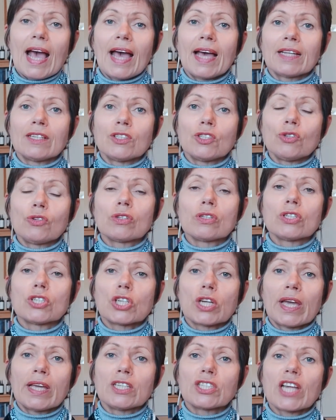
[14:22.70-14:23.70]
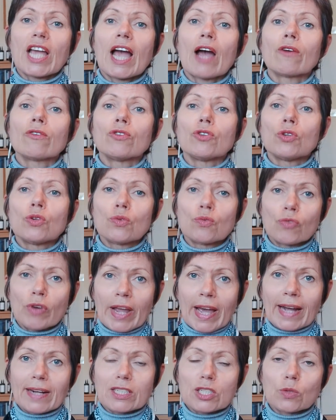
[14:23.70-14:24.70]
And you can change how you
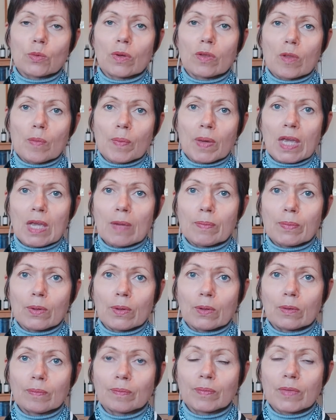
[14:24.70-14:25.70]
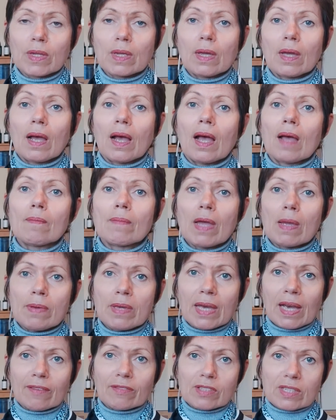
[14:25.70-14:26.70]
react to other people. And
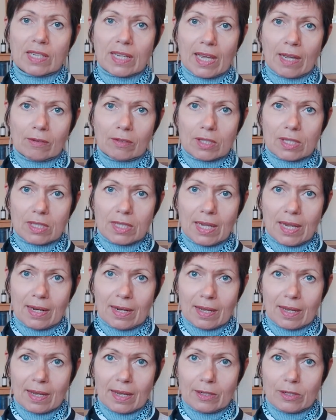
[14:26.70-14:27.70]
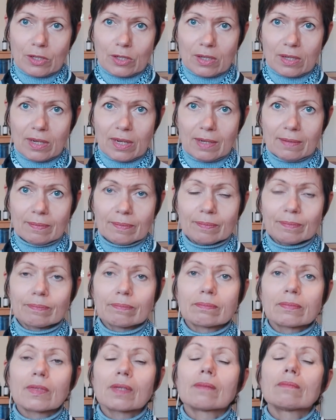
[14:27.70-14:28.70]
maybe you have to count to 10 occasionally.
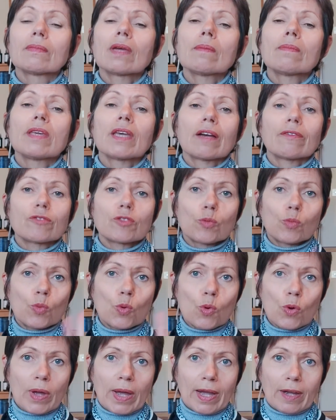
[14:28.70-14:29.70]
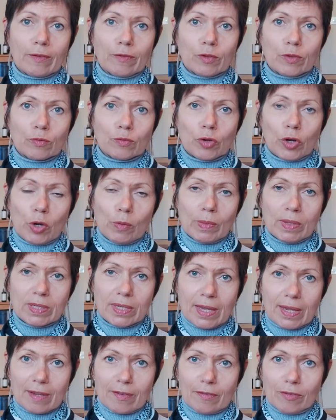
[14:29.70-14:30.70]
Maybe you have to walk out of the room and
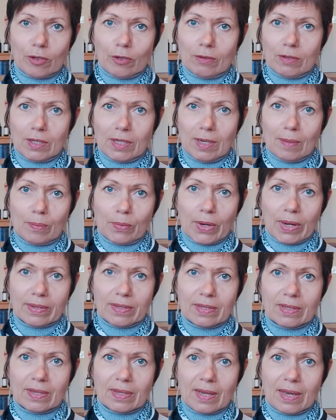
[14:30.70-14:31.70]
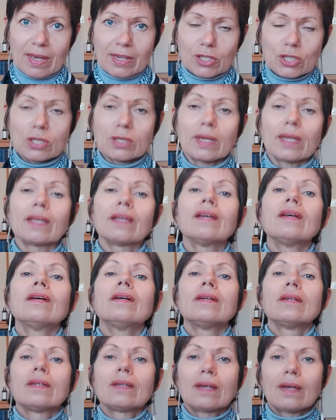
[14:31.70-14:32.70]
take a few deep breaths occasionally
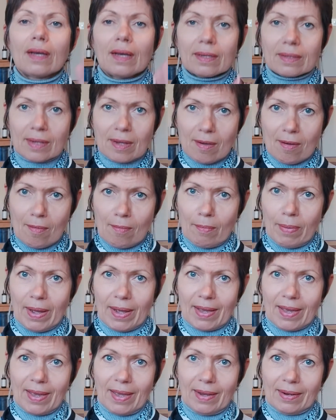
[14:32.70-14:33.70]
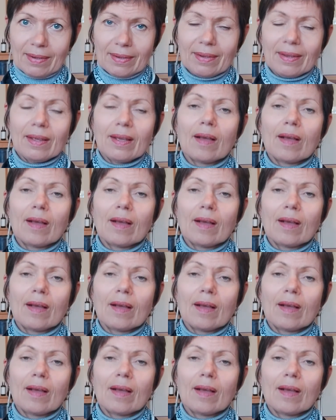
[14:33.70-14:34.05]
and come back in.